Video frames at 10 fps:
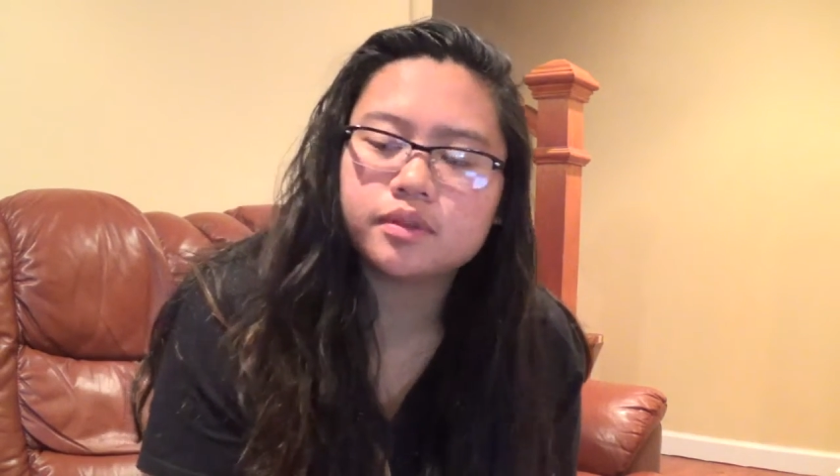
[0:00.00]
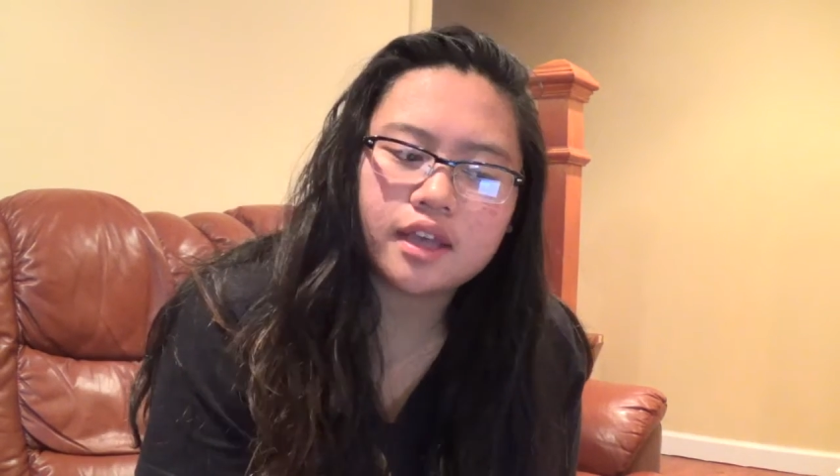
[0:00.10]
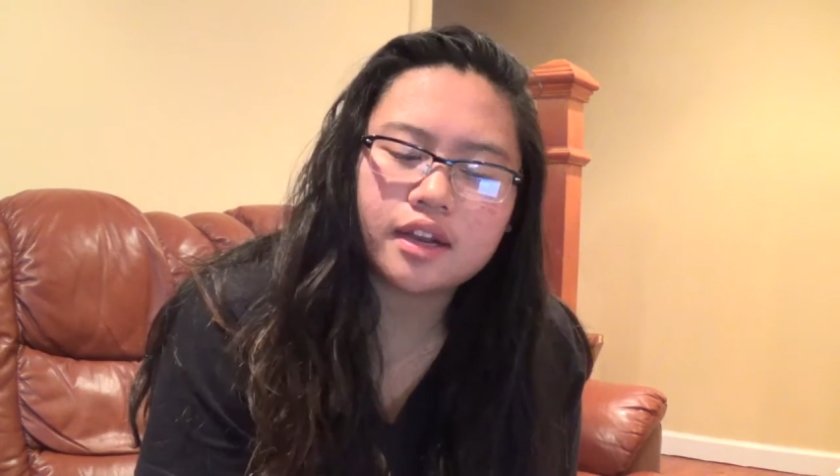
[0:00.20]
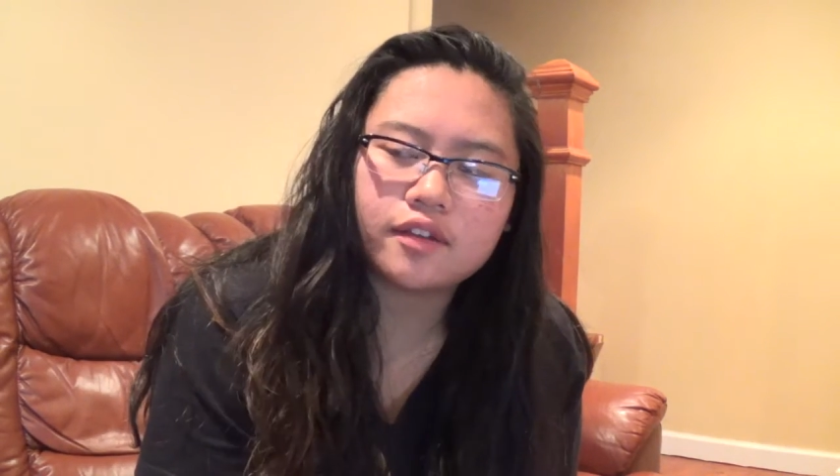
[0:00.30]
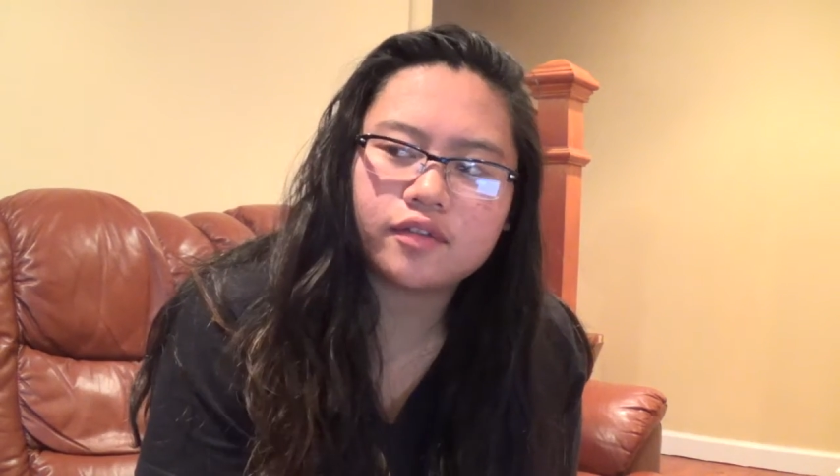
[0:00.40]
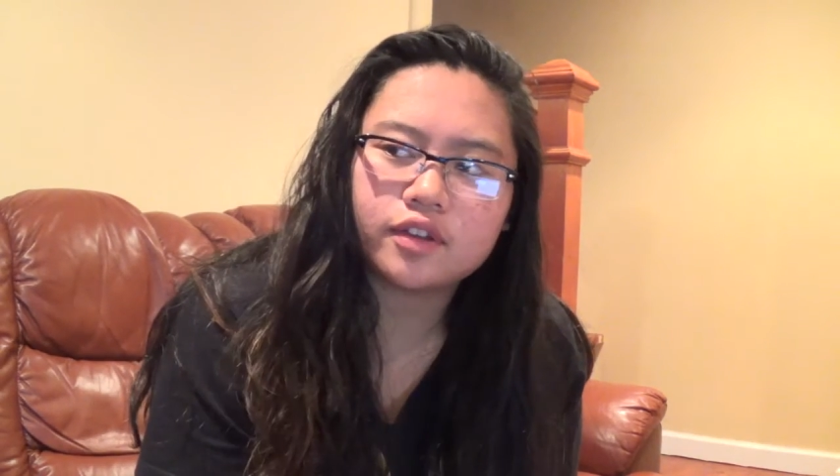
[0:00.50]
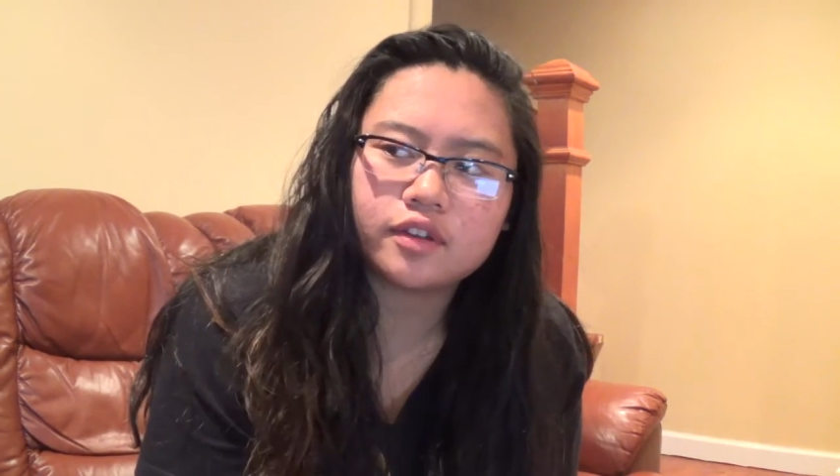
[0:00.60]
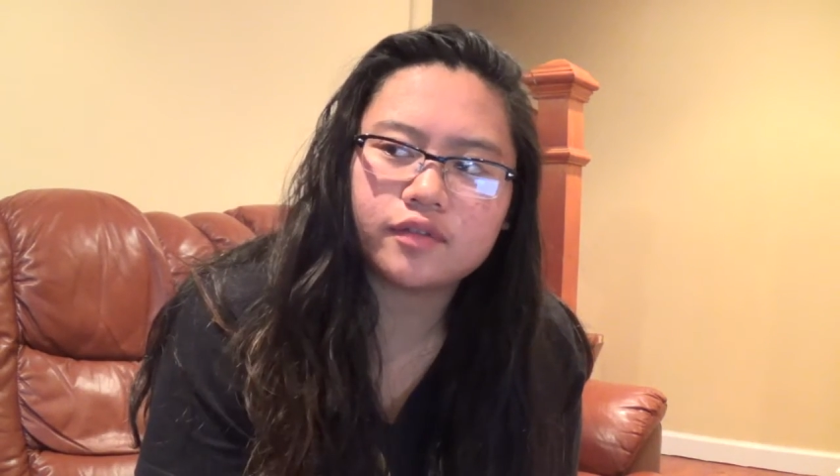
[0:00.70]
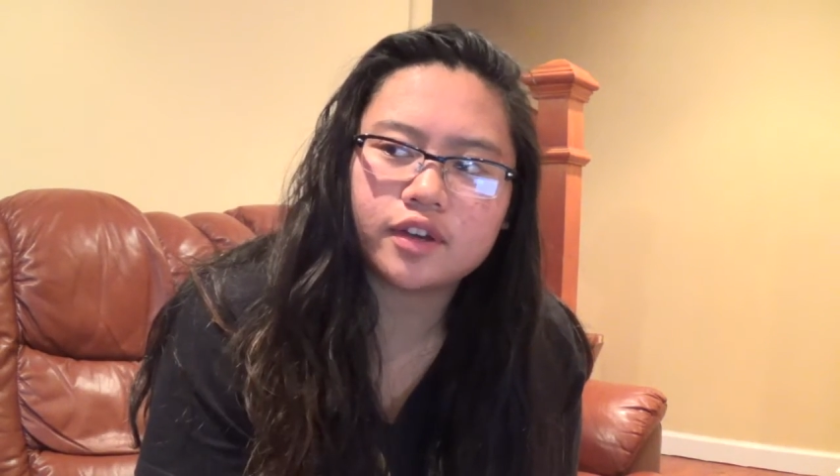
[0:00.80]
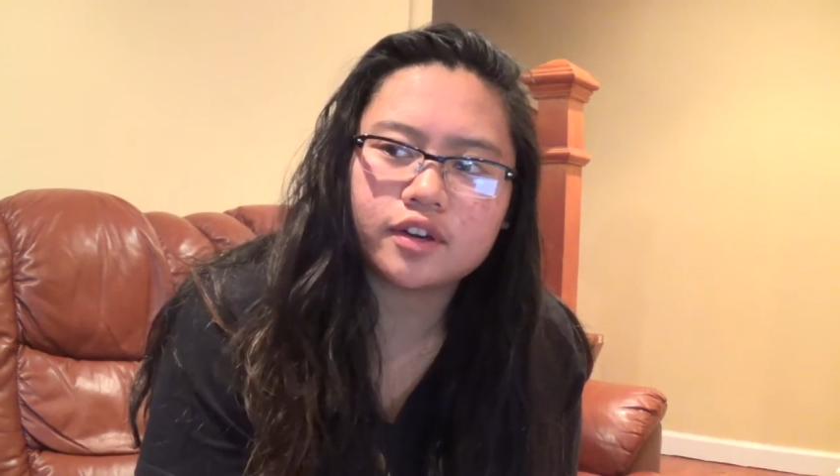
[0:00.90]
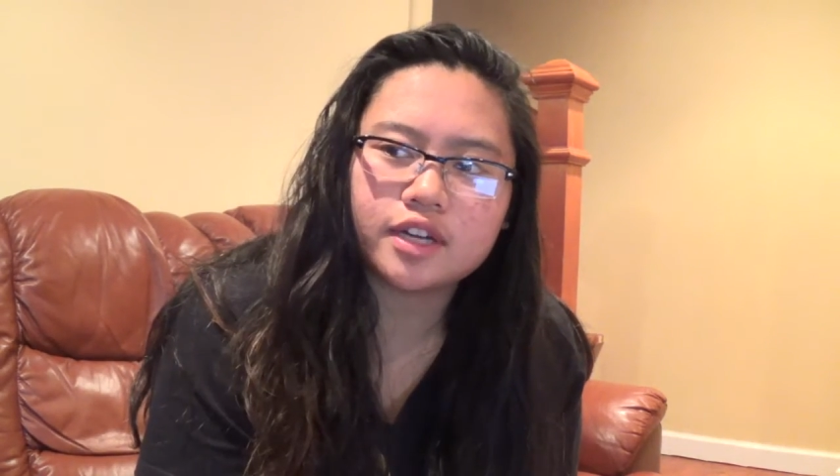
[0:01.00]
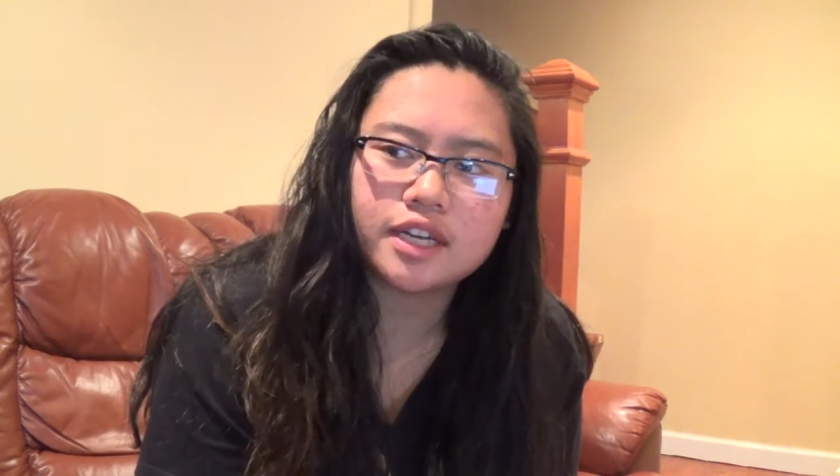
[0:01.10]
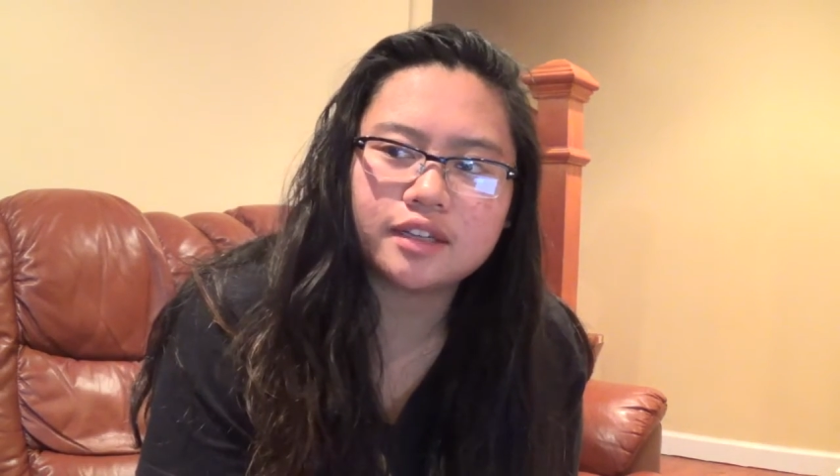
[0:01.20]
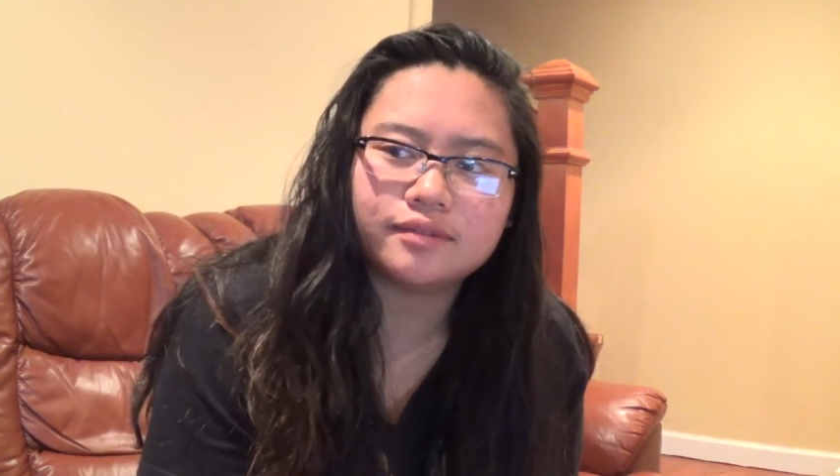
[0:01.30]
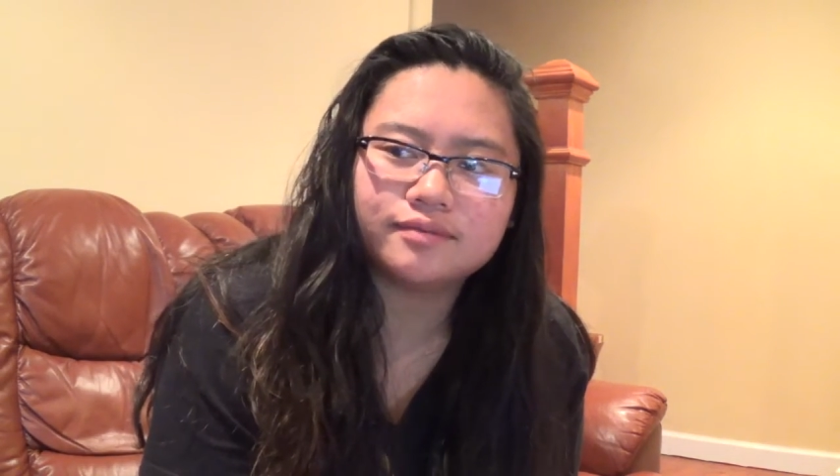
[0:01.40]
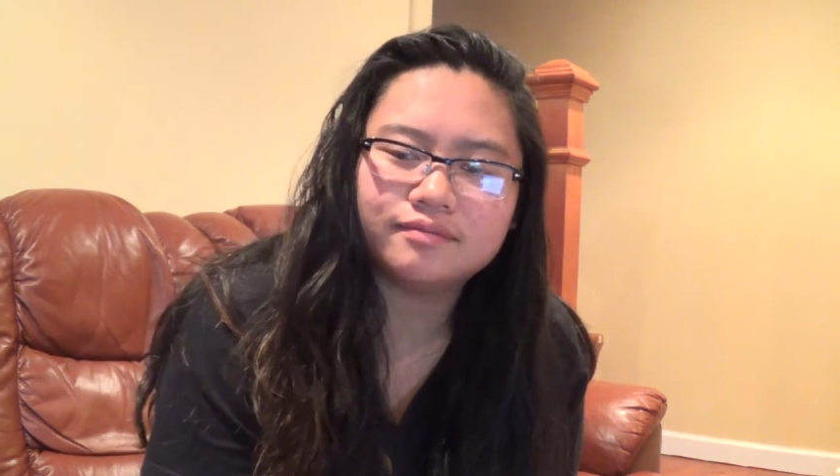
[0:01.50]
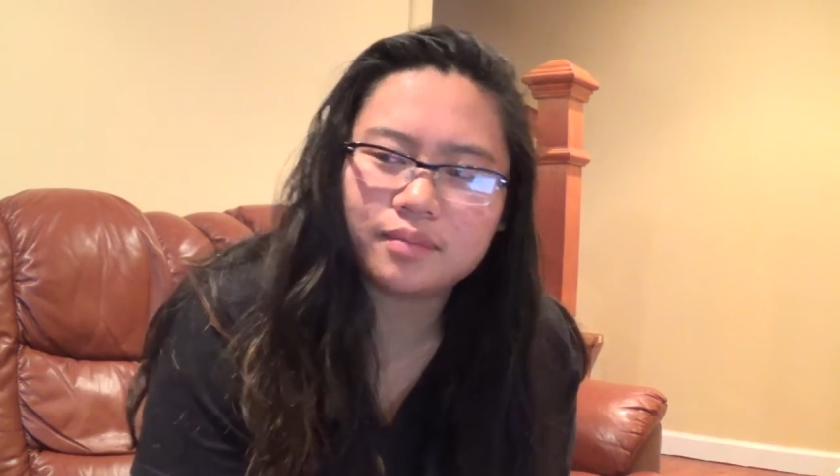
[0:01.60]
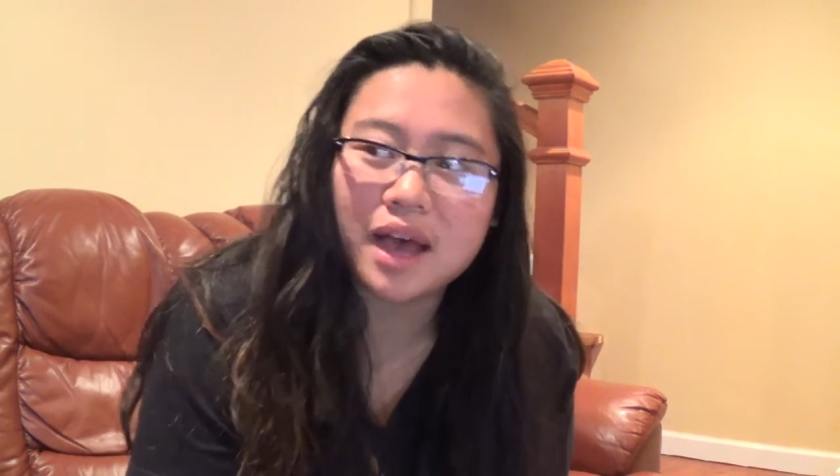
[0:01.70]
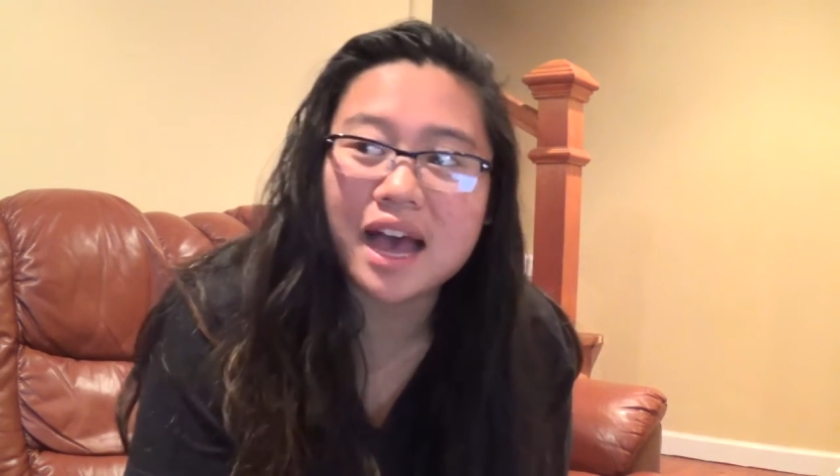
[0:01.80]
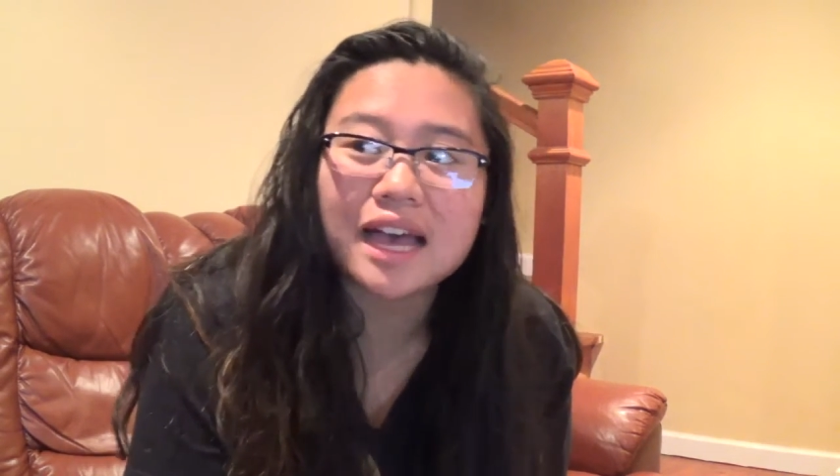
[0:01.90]
and I feel very
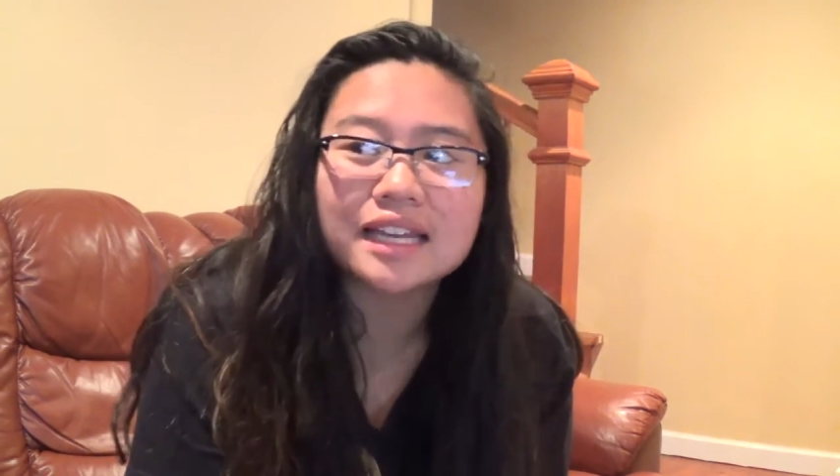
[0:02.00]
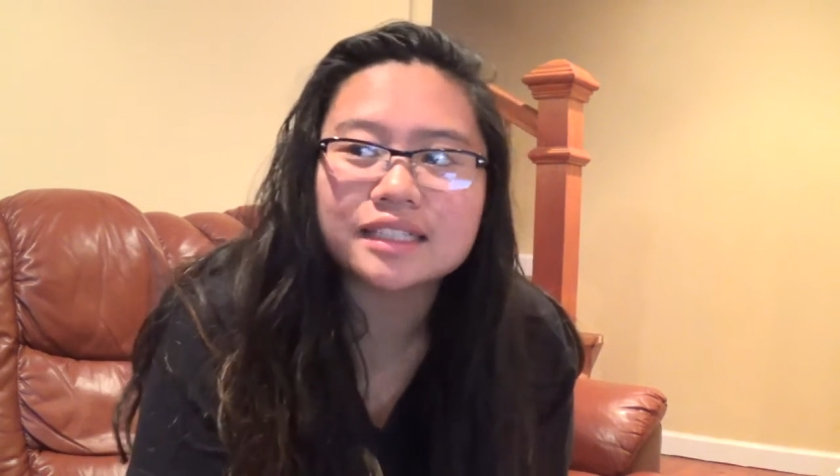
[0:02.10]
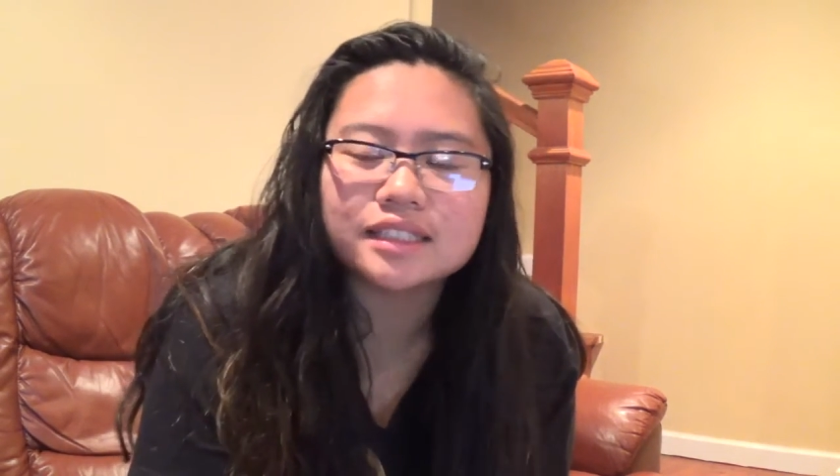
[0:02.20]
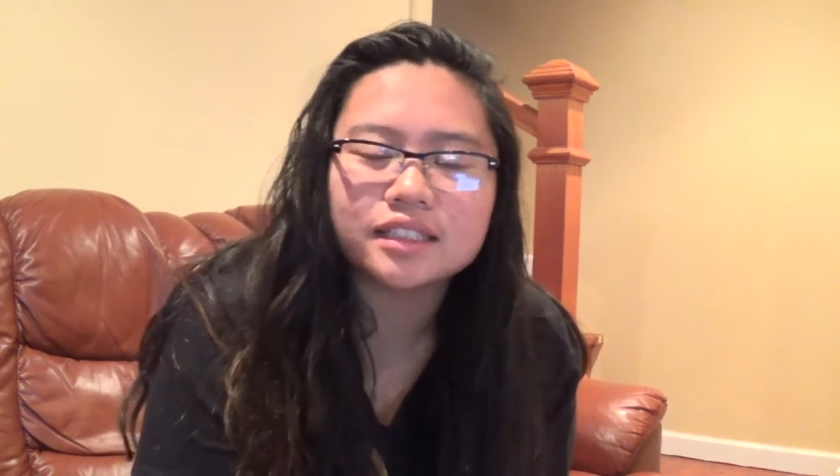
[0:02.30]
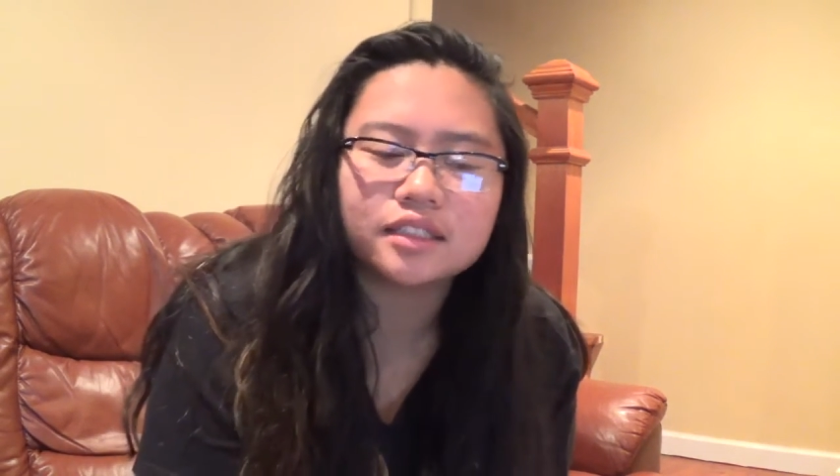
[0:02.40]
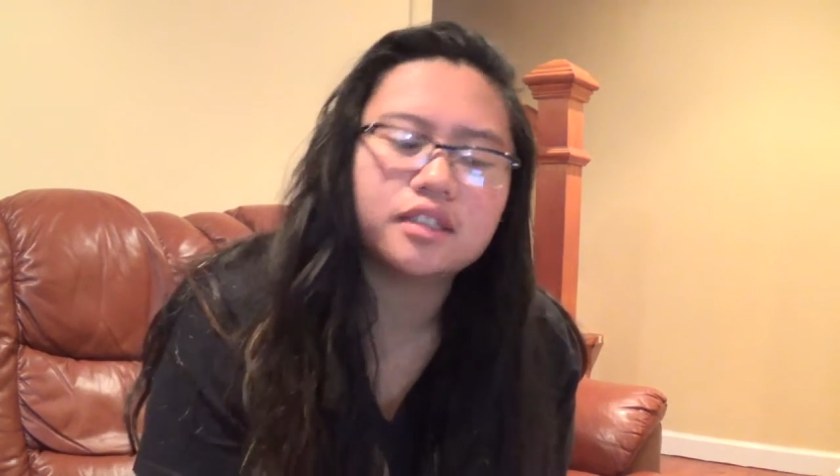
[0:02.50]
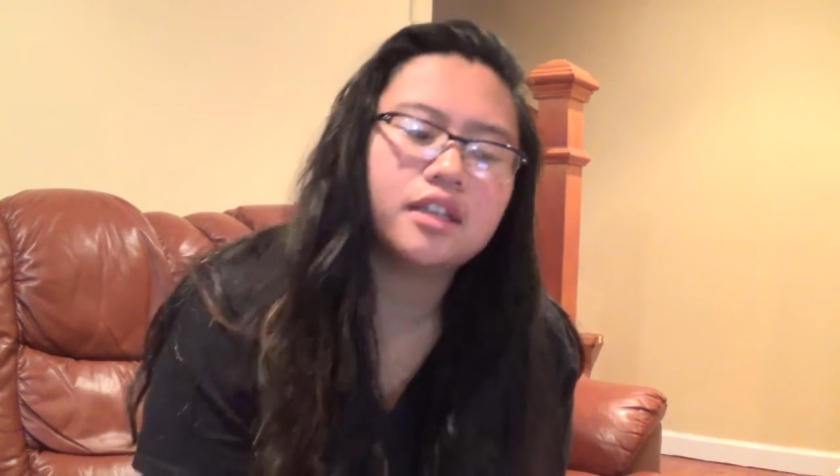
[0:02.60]
behind.